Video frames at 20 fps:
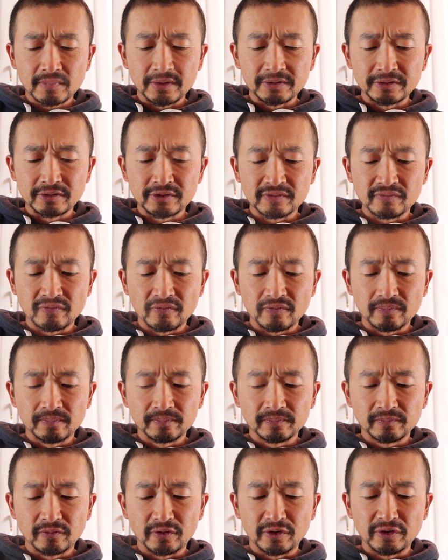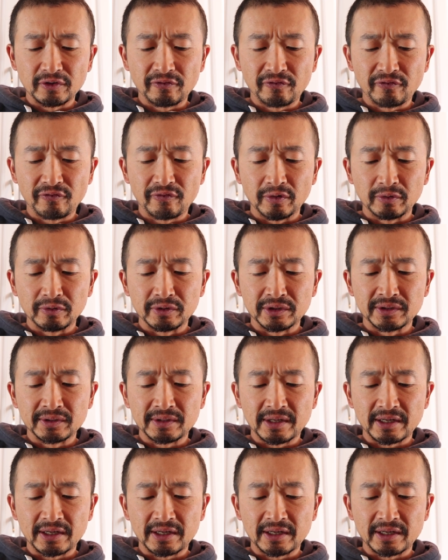and just very filling.